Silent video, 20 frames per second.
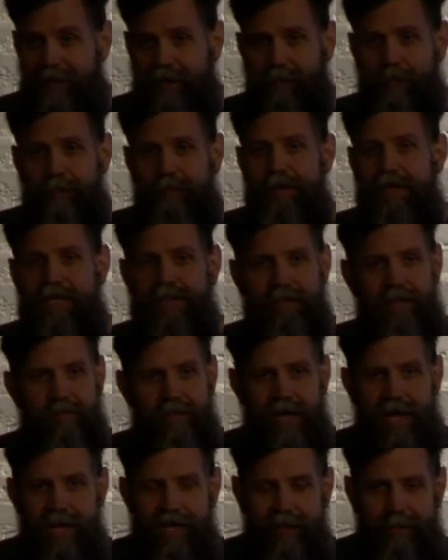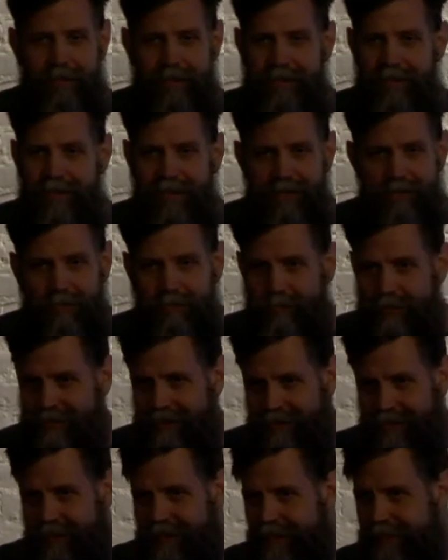what piece of documentation
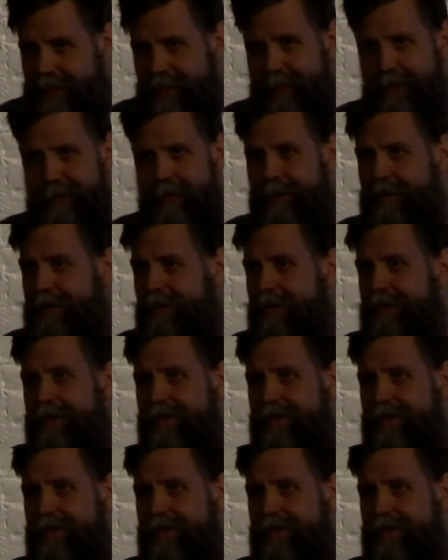wasn't clear,